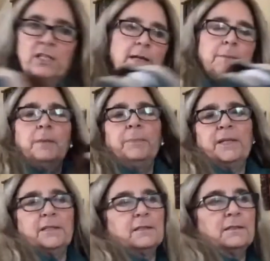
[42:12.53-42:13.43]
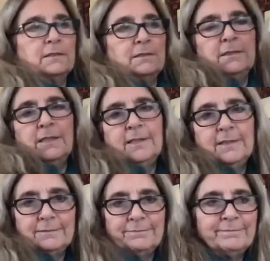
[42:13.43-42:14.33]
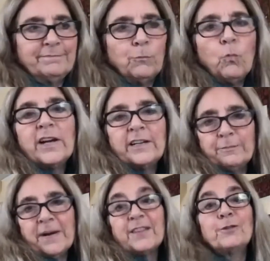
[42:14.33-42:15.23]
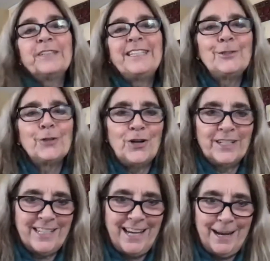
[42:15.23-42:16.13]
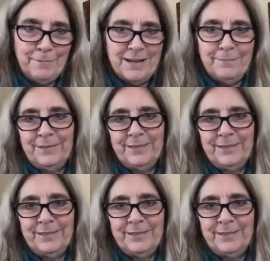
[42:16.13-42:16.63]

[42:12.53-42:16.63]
came up and one of my 3 dogs came up.